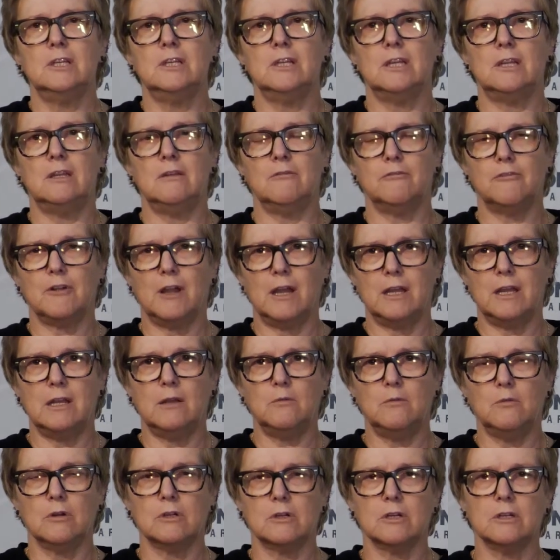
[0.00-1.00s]
And then Friday
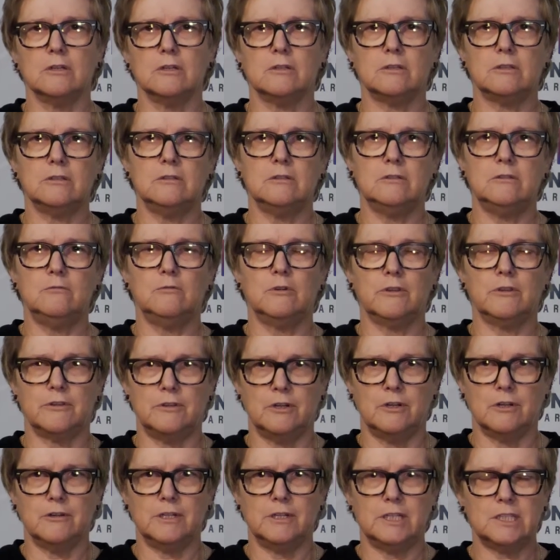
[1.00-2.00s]
we'll conclude with
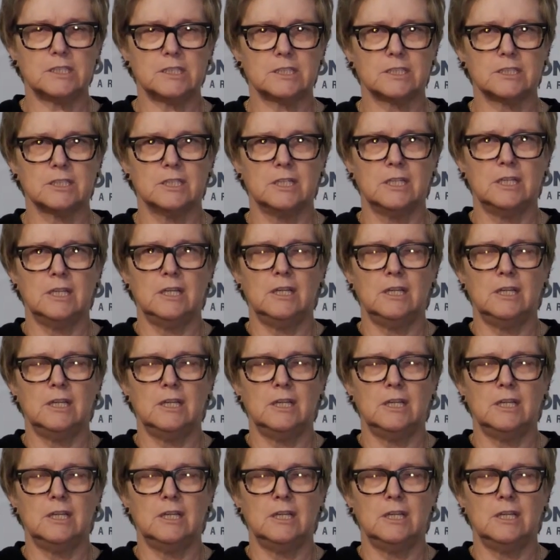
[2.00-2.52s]
nourish.